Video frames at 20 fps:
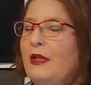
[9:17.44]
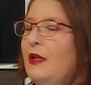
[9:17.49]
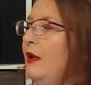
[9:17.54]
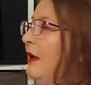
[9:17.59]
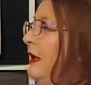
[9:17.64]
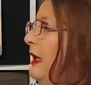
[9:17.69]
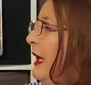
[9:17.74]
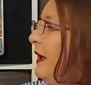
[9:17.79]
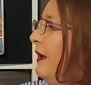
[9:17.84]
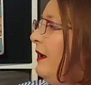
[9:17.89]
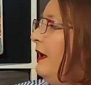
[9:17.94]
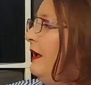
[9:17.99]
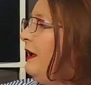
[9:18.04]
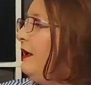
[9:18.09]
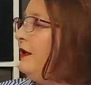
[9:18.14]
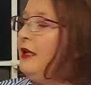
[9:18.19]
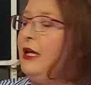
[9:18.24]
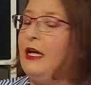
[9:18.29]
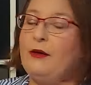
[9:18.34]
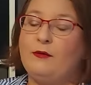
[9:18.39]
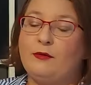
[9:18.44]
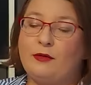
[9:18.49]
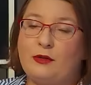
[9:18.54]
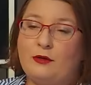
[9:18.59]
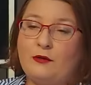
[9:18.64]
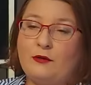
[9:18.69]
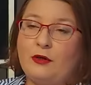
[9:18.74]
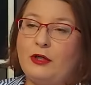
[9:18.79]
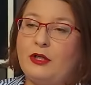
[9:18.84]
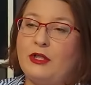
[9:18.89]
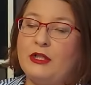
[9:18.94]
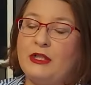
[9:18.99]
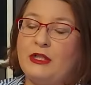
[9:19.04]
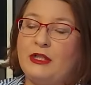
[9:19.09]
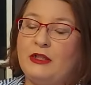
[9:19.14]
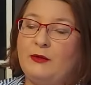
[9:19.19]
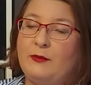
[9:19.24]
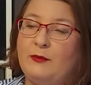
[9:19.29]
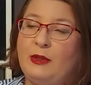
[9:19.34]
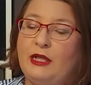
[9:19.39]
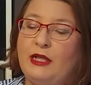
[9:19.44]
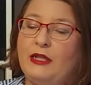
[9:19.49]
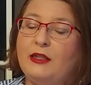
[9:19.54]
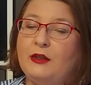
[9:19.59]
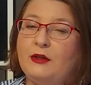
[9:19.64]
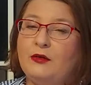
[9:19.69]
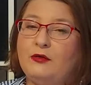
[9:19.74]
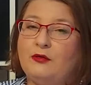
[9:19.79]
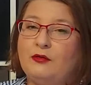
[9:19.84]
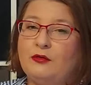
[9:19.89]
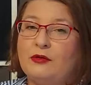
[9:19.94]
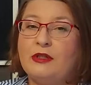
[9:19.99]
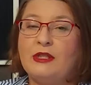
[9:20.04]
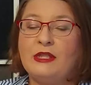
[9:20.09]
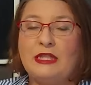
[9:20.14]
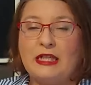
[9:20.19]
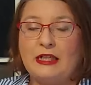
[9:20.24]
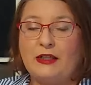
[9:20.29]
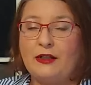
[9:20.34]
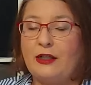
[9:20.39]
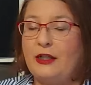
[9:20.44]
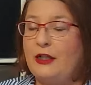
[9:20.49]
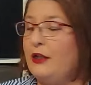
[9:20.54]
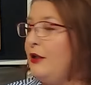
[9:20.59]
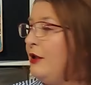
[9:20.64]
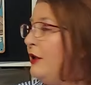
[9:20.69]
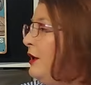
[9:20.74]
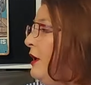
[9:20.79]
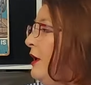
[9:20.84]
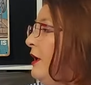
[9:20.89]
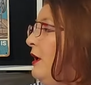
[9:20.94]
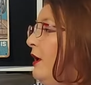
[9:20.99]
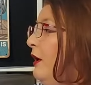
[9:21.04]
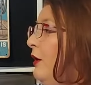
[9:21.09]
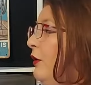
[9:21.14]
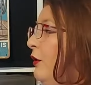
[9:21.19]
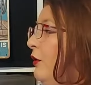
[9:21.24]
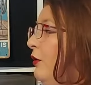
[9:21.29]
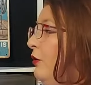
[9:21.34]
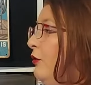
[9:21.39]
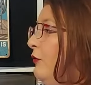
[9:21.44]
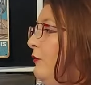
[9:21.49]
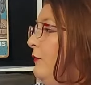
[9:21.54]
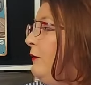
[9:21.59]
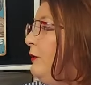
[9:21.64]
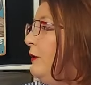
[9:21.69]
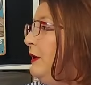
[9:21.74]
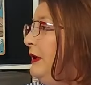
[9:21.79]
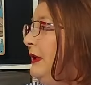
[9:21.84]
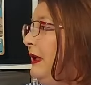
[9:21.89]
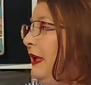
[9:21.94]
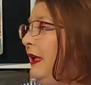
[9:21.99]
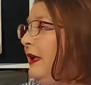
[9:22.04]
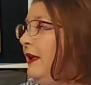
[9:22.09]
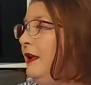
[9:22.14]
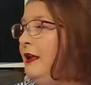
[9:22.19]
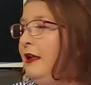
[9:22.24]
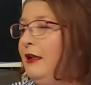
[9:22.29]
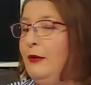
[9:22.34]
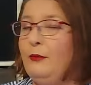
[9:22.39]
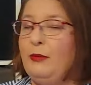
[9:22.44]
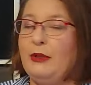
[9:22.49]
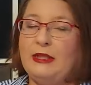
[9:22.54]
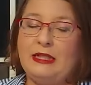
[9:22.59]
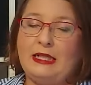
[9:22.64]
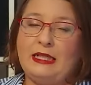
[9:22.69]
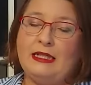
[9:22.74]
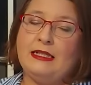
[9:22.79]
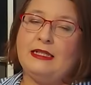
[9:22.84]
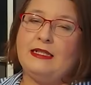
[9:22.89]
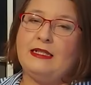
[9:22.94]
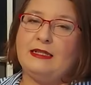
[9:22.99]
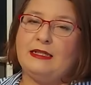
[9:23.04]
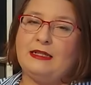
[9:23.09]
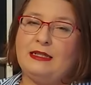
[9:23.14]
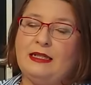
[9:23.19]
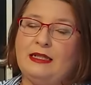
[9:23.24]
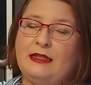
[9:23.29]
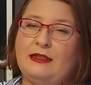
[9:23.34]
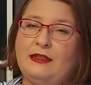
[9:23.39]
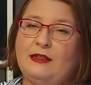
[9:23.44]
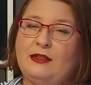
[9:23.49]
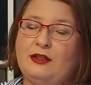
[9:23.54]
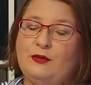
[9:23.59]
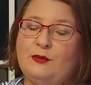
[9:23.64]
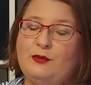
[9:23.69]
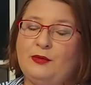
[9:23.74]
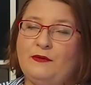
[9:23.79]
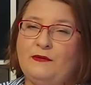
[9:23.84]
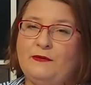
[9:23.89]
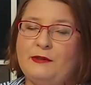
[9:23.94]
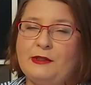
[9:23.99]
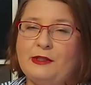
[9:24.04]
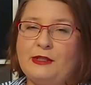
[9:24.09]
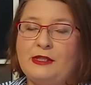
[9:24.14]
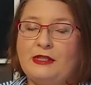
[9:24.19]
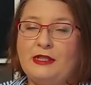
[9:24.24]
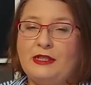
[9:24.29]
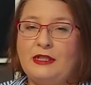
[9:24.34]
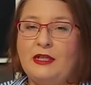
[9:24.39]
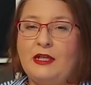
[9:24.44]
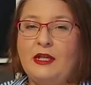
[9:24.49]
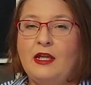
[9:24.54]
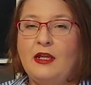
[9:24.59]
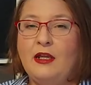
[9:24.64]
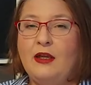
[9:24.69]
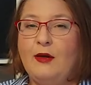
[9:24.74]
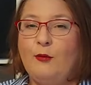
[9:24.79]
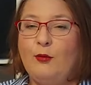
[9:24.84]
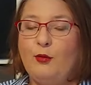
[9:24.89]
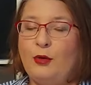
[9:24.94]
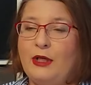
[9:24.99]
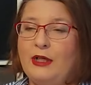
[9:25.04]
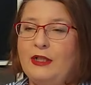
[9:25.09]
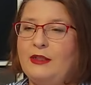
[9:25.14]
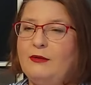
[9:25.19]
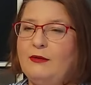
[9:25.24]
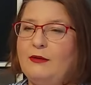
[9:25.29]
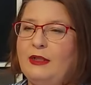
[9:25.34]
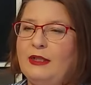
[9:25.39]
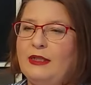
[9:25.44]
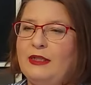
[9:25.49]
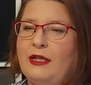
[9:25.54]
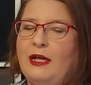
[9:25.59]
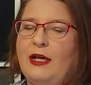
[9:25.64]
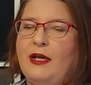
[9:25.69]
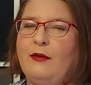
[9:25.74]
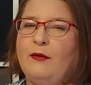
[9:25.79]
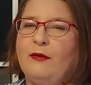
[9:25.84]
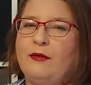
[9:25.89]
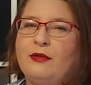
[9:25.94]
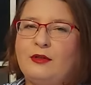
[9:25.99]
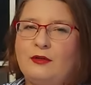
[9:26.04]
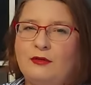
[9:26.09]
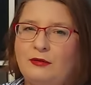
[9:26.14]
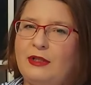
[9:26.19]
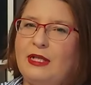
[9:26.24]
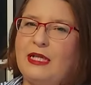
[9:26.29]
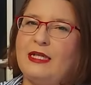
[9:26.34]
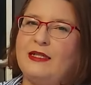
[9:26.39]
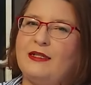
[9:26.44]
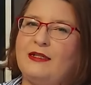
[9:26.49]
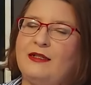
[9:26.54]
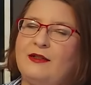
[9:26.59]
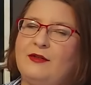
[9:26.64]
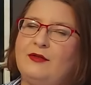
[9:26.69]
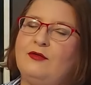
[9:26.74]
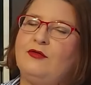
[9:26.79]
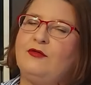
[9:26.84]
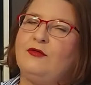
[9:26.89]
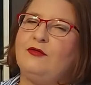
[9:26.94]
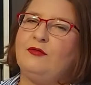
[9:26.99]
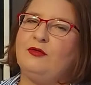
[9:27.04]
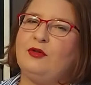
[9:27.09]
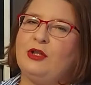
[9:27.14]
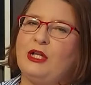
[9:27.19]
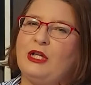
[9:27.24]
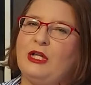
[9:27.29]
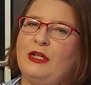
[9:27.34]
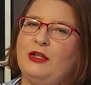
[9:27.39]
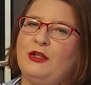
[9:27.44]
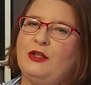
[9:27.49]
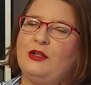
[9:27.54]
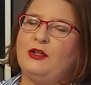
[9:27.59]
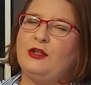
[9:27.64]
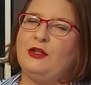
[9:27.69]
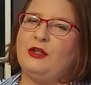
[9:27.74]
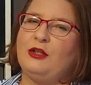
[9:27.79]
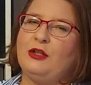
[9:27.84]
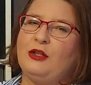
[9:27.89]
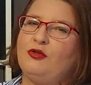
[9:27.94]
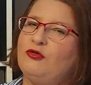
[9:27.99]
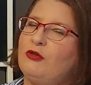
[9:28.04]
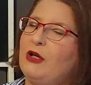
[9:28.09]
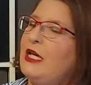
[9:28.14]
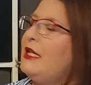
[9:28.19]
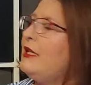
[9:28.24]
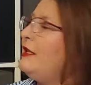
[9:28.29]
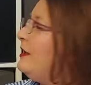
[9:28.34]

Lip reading: neckline, I was originally planning to use darker color for the neckline, but Alice decided she prefers the bright one. I was too lazy to change the thread,